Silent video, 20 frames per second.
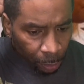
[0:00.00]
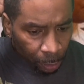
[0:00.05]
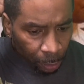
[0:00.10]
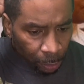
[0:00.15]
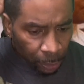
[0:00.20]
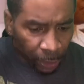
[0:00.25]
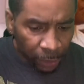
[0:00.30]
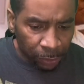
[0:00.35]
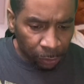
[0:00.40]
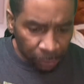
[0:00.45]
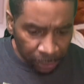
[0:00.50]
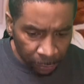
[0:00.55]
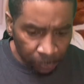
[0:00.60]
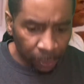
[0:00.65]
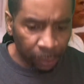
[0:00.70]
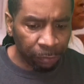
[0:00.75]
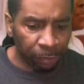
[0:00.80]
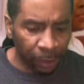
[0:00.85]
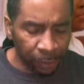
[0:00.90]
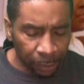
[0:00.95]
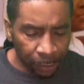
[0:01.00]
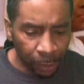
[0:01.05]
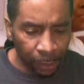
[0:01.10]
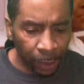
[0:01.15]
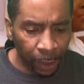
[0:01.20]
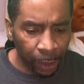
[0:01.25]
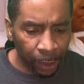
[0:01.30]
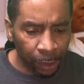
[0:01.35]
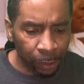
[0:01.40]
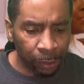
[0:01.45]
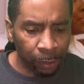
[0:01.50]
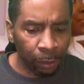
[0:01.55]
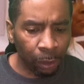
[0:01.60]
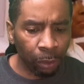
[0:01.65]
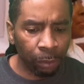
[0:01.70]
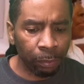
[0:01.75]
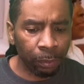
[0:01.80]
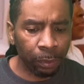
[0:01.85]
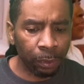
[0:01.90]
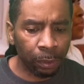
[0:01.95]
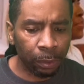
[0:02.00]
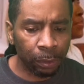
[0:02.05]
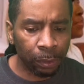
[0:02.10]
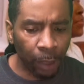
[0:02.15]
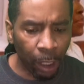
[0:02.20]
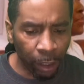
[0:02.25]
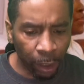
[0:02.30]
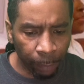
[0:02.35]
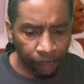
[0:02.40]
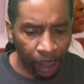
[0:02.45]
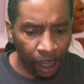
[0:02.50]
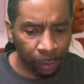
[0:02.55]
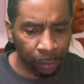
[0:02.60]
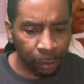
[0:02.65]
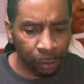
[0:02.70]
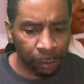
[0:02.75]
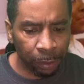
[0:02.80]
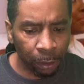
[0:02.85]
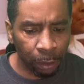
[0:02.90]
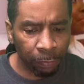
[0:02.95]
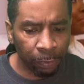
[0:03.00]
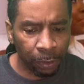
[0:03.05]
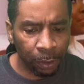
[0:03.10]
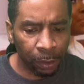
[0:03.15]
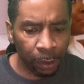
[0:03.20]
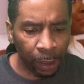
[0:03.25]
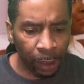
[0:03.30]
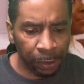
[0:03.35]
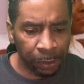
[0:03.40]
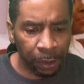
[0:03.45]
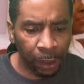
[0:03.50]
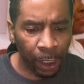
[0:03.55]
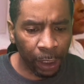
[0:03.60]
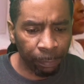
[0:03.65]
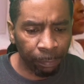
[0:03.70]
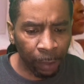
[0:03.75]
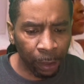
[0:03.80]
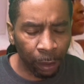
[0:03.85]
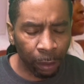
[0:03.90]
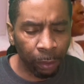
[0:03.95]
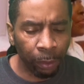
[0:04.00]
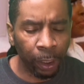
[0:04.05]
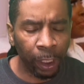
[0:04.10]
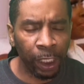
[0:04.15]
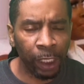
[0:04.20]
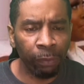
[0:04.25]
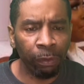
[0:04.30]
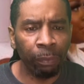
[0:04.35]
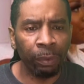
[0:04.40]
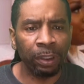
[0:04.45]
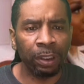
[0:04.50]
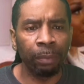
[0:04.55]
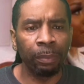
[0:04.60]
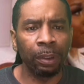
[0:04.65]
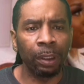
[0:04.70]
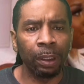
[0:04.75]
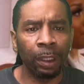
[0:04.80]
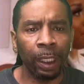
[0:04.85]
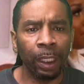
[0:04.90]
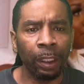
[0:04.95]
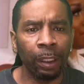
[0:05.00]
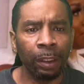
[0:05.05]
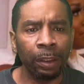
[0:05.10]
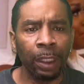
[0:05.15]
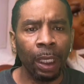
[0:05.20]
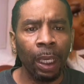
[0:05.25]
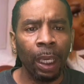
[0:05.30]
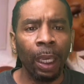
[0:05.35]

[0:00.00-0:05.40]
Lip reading: yeah, so she was addressing the ladies, you know, talking about the service and that she had made a little headway with some of the ladies.